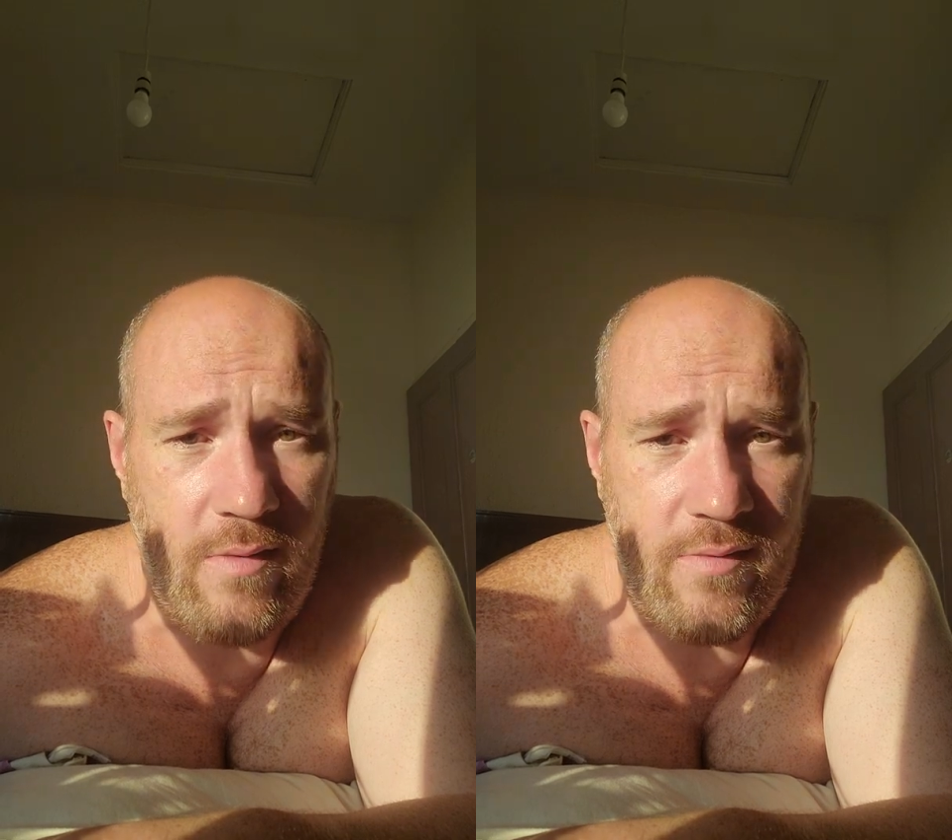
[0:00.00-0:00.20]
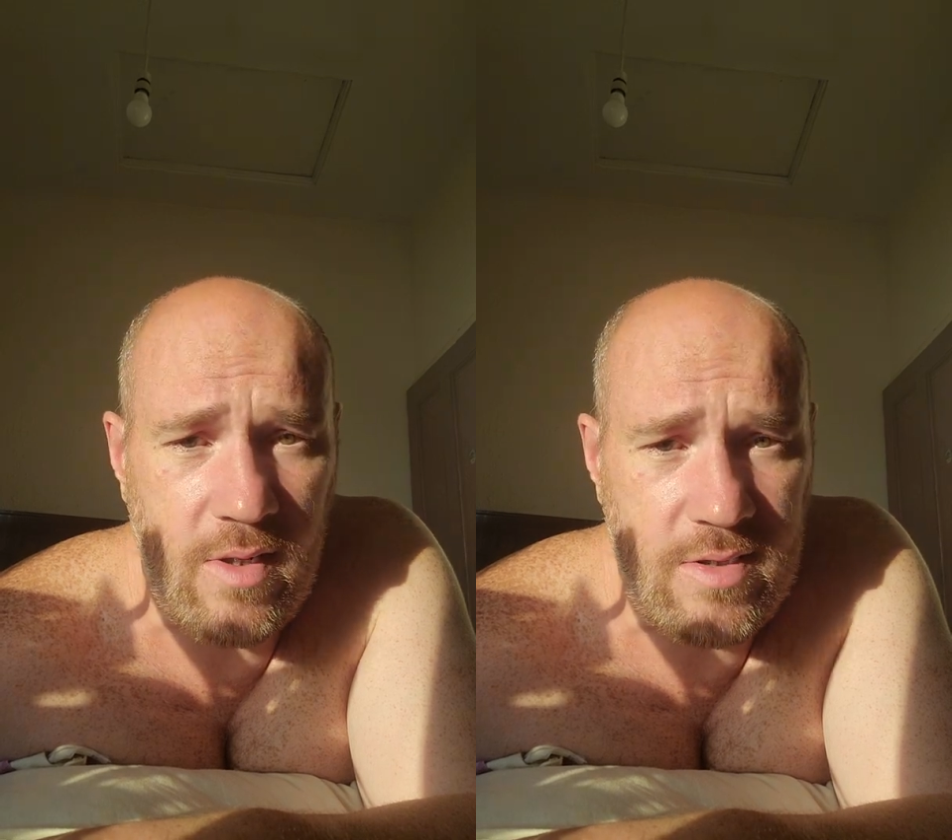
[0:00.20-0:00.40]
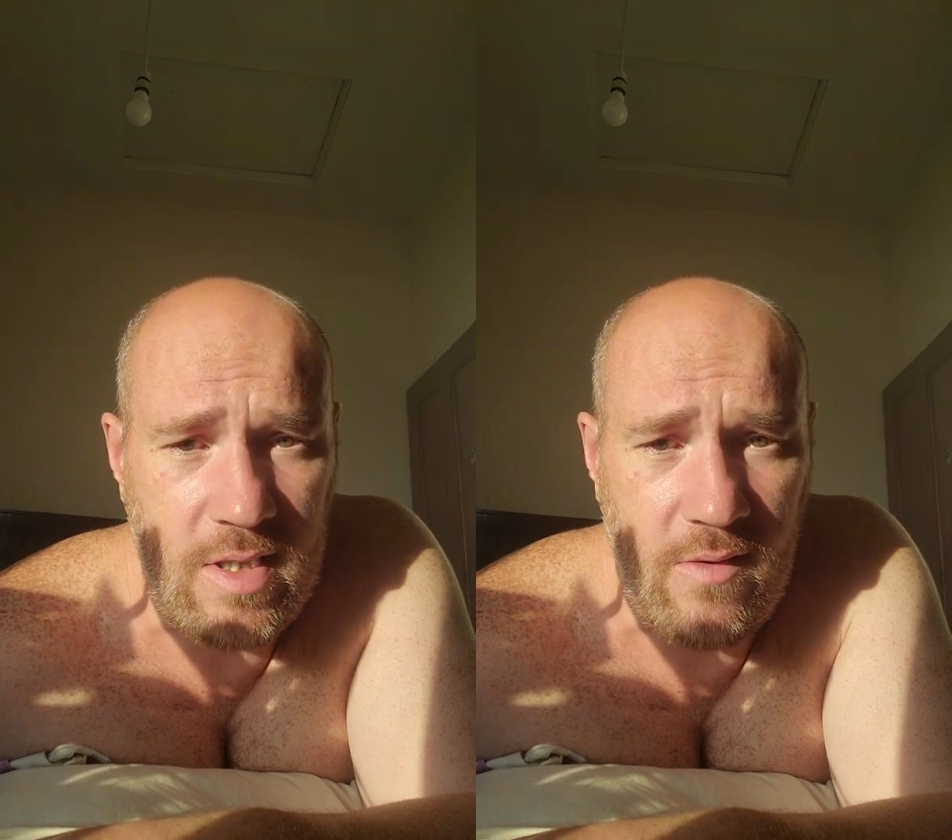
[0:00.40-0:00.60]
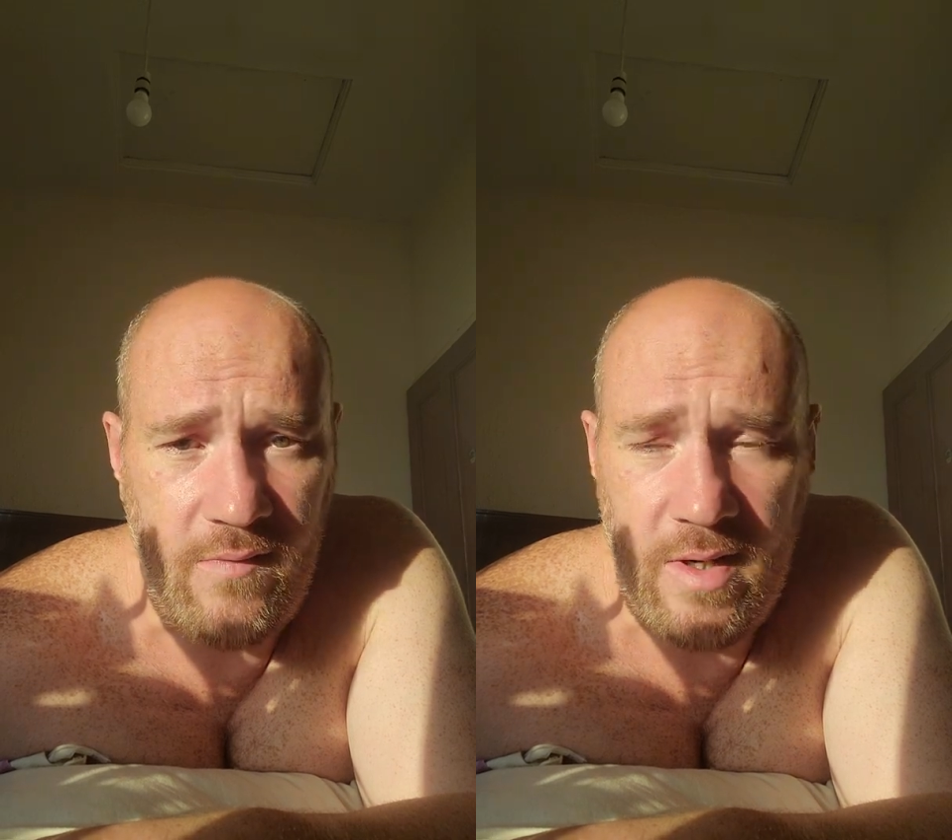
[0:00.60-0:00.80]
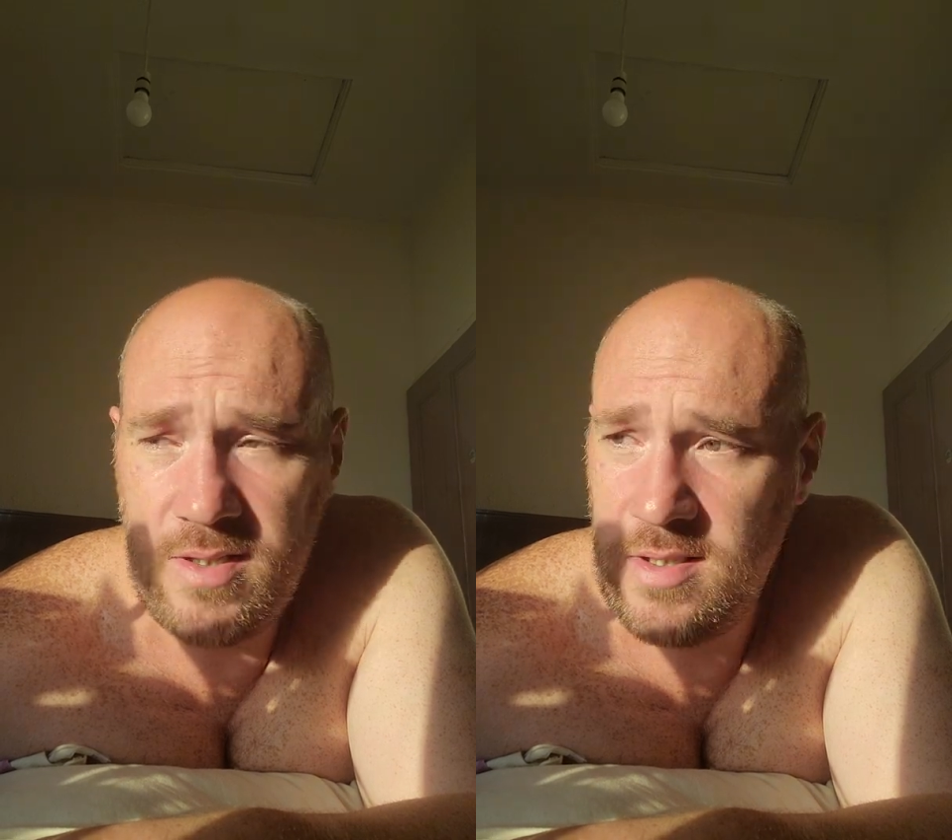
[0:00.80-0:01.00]
I've got to
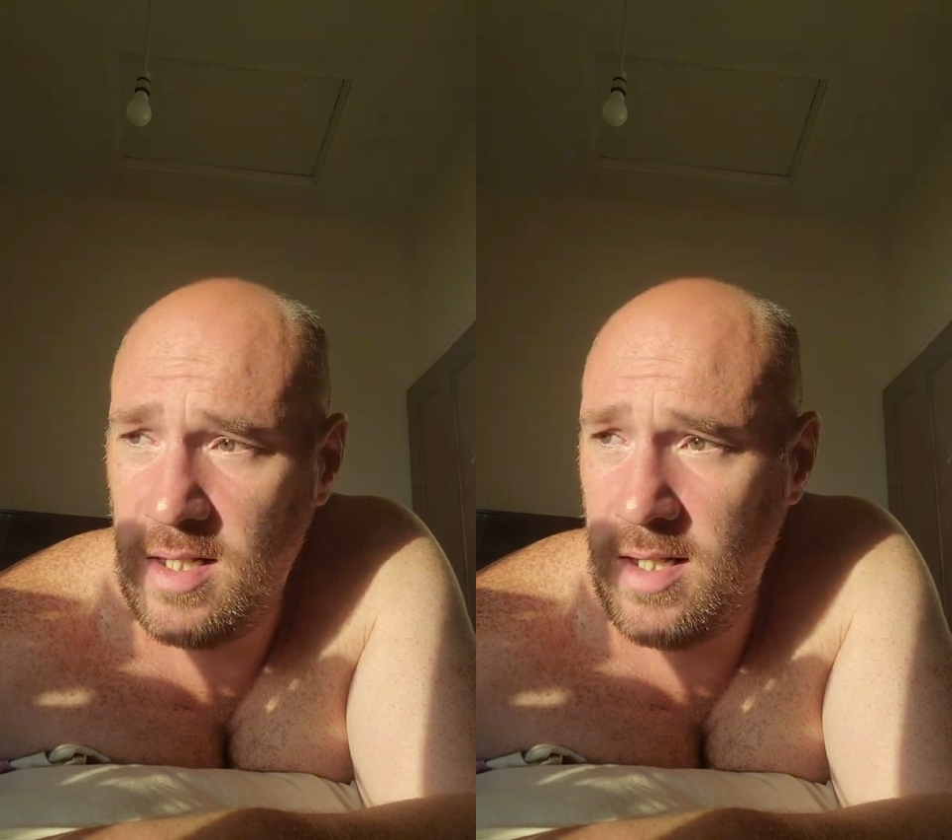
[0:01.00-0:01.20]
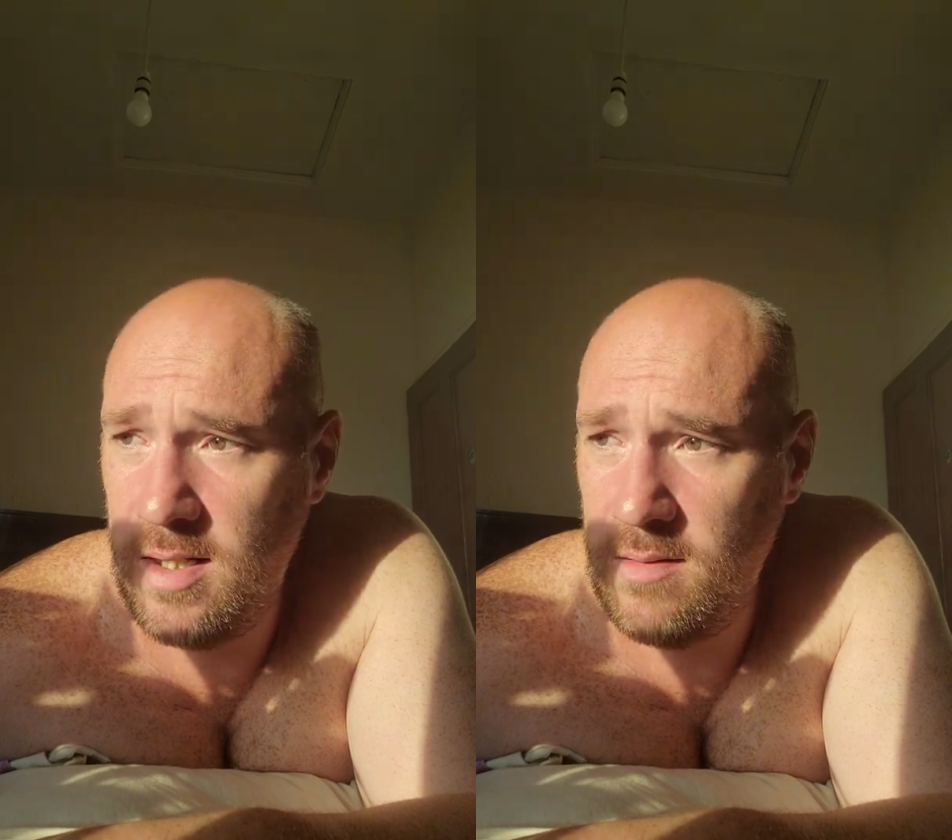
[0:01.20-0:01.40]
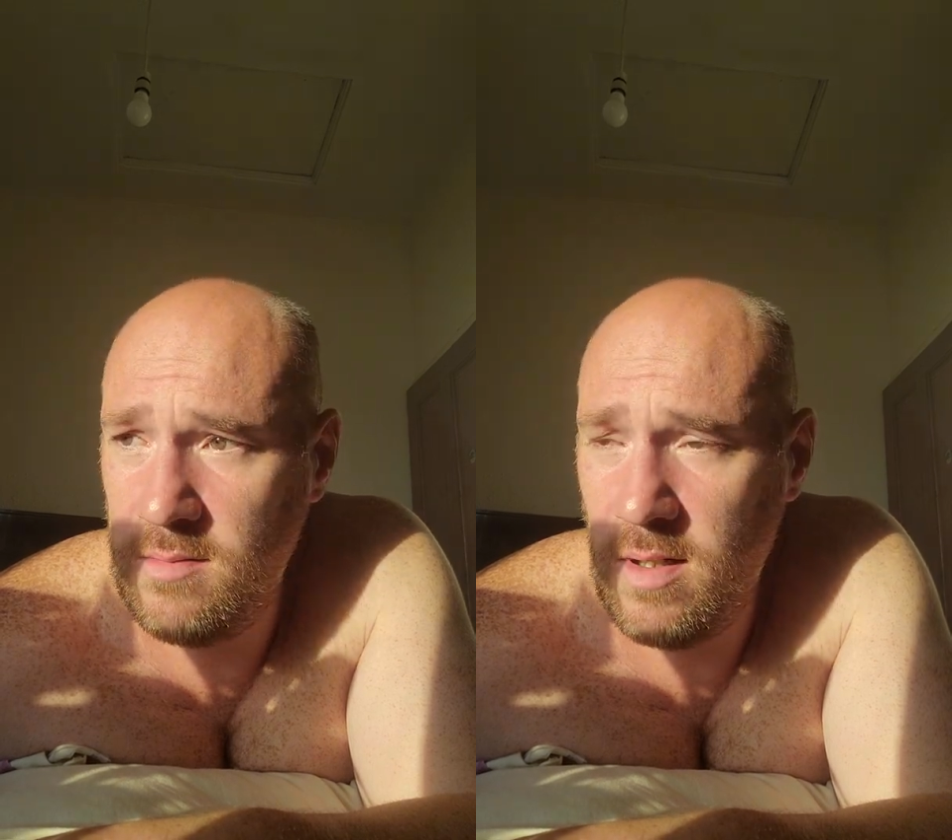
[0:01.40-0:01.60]
self-isolate.